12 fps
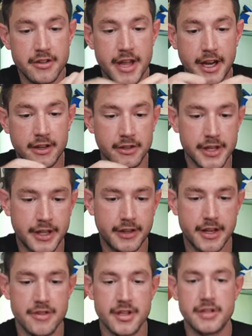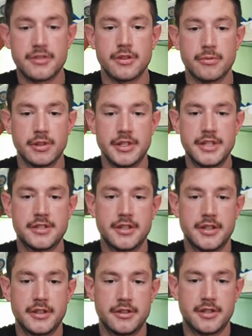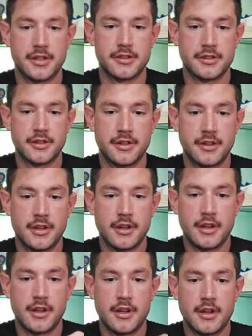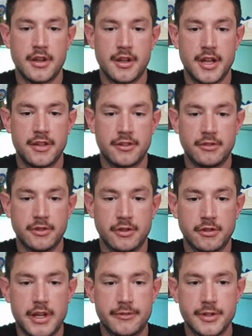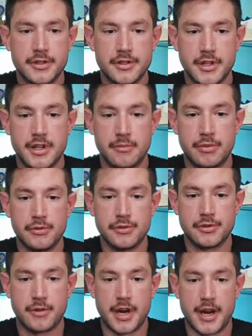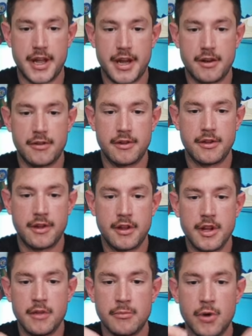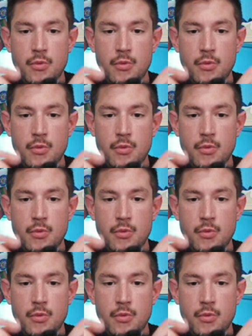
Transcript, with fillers: that click. And then to release it, you just hit the little levers and it pulls right out. But